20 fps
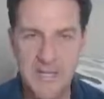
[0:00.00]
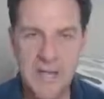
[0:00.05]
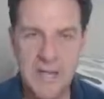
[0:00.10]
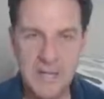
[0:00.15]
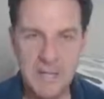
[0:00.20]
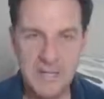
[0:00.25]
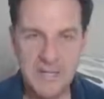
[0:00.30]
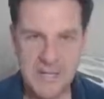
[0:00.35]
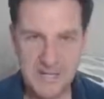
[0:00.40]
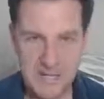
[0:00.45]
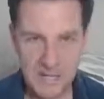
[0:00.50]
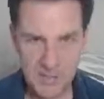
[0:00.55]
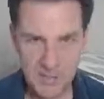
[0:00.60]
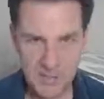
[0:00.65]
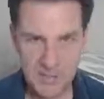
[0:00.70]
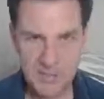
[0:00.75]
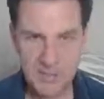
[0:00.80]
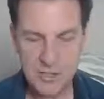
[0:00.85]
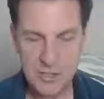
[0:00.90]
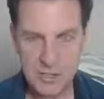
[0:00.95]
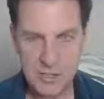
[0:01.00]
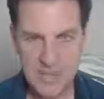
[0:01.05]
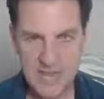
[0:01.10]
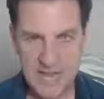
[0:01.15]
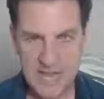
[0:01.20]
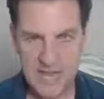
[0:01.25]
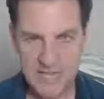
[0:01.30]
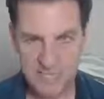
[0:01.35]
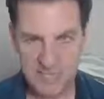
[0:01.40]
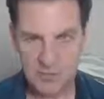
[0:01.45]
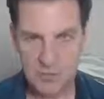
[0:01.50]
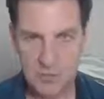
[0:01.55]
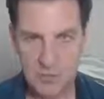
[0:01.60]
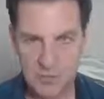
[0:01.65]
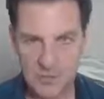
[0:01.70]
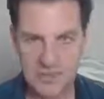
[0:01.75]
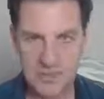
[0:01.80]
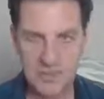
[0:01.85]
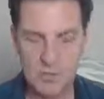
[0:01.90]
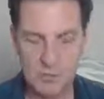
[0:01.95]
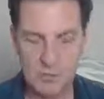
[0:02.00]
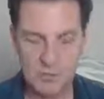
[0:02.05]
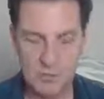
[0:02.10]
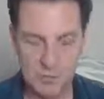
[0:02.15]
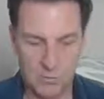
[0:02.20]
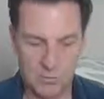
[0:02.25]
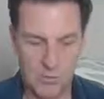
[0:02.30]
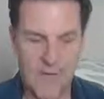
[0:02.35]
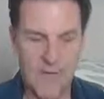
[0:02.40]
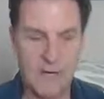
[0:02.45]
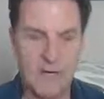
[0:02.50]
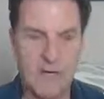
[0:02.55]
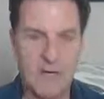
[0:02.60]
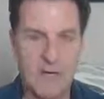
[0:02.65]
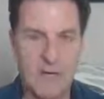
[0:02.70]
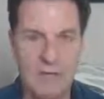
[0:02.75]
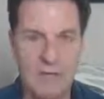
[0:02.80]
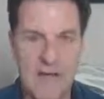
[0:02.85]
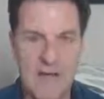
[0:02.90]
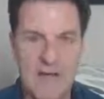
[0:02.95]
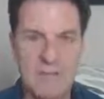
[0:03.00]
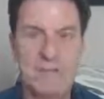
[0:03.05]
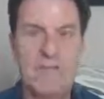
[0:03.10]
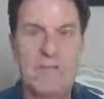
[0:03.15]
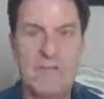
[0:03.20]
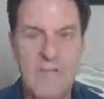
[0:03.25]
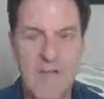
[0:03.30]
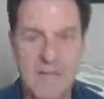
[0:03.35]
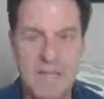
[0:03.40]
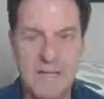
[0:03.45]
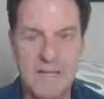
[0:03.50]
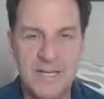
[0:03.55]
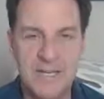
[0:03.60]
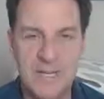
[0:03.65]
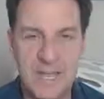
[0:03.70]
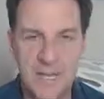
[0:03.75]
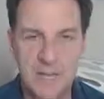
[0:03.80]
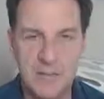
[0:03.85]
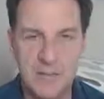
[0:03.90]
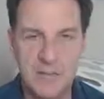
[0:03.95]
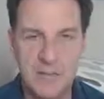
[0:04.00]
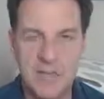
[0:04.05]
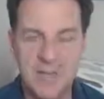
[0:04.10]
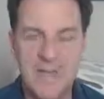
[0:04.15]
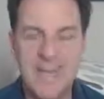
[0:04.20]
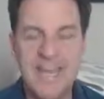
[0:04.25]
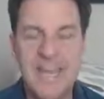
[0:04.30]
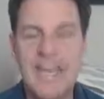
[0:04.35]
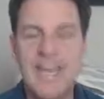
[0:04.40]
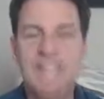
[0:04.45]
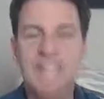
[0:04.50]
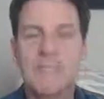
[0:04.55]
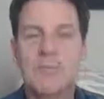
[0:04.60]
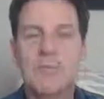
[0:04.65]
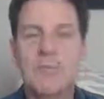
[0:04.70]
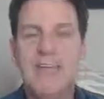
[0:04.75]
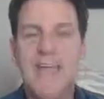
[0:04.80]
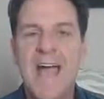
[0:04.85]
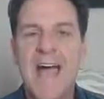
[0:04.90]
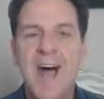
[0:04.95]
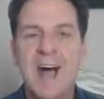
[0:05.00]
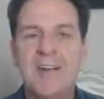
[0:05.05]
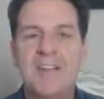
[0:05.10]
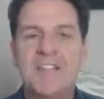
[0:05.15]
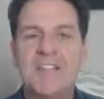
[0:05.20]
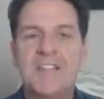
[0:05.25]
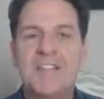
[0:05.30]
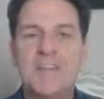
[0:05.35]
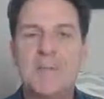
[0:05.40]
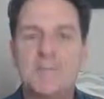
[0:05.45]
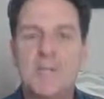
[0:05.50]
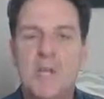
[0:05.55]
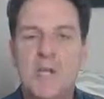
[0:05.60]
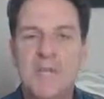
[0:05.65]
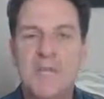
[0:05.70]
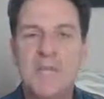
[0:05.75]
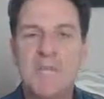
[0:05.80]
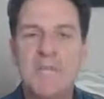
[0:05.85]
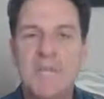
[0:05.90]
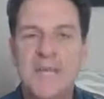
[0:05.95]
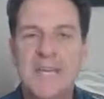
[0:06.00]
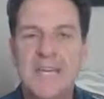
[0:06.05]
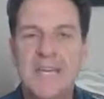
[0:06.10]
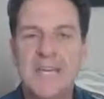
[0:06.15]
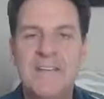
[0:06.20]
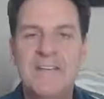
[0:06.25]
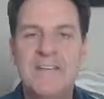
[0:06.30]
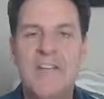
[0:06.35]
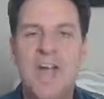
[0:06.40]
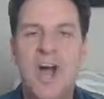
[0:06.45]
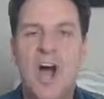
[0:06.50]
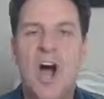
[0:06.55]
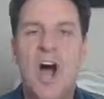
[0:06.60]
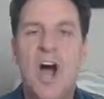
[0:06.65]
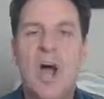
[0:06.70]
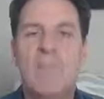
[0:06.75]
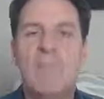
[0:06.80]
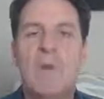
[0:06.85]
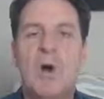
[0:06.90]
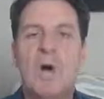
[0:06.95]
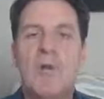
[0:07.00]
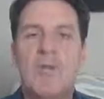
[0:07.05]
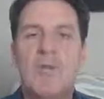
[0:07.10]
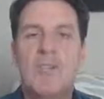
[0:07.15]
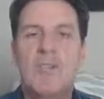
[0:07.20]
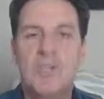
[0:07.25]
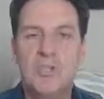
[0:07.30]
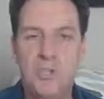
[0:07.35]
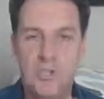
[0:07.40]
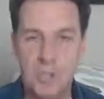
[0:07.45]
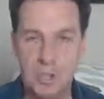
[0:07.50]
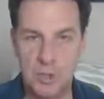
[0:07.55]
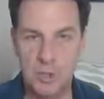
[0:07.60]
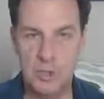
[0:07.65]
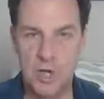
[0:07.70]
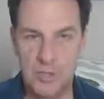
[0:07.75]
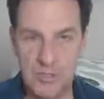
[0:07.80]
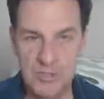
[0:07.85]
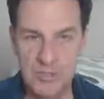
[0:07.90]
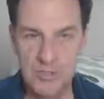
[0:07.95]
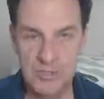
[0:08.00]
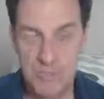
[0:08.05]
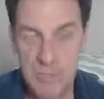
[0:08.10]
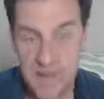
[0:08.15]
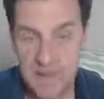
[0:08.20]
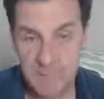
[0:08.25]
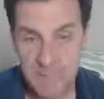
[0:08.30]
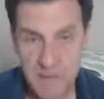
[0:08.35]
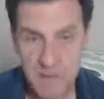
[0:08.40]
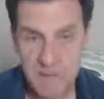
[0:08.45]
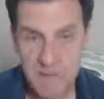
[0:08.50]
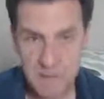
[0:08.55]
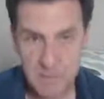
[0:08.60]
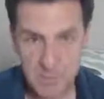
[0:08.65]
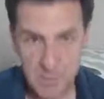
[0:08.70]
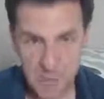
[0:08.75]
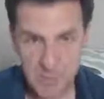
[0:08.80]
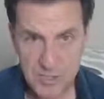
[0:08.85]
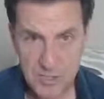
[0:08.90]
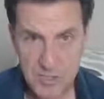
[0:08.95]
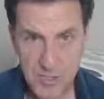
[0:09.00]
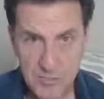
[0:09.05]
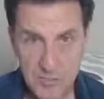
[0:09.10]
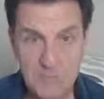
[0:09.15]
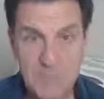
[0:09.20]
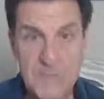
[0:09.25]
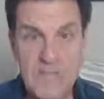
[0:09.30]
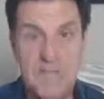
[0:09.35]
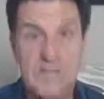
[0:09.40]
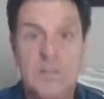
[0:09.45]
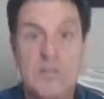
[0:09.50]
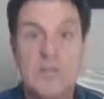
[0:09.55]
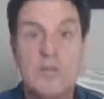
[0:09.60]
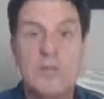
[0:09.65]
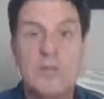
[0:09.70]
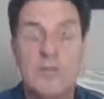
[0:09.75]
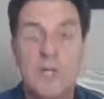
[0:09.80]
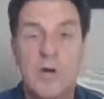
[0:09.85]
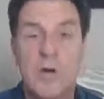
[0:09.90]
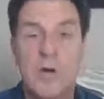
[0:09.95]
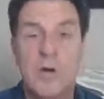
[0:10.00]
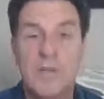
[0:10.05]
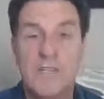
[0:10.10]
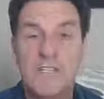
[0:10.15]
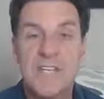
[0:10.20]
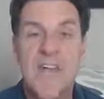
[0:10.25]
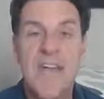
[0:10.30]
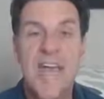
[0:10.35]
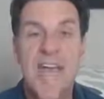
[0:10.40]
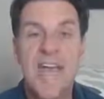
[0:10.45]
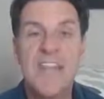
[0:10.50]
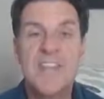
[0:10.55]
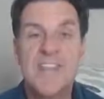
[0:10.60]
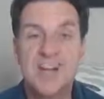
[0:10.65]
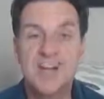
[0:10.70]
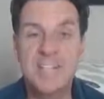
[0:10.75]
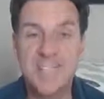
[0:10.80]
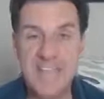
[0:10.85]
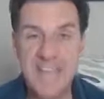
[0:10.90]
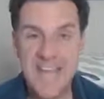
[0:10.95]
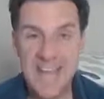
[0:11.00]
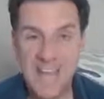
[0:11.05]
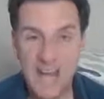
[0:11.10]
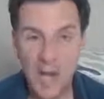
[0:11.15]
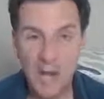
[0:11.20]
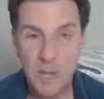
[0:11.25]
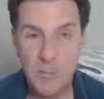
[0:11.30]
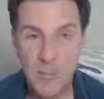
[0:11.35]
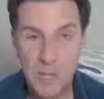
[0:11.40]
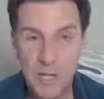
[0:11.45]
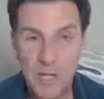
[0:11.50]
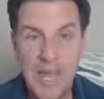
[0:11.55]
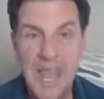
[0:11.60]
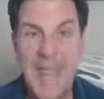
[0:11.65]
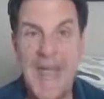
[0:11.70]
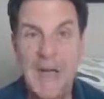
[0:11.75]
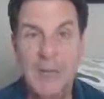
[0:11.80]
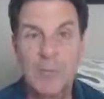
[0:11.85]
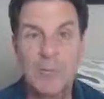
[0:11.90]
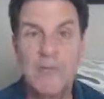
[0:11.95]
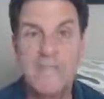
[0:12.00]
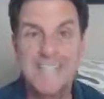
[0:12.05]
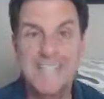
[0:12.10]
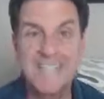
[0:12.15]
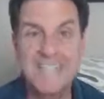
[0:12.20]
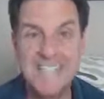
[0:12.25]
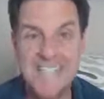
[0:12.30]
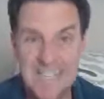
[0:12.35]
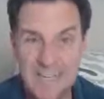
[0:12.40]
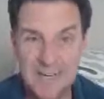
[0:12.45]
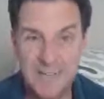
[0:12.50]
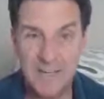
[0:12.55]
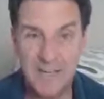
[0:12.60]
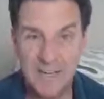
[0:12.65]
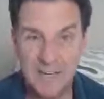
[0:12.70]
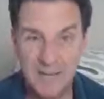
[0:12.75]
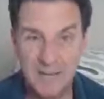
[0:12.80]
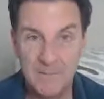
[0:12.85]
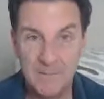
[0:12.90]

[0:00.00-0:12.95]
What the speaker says: But here's the challenge with the rhetoric around feminine energy, is the reality is as human beings are both doers. Matter of fact, most human beings are doers, and they're terrible at receiving.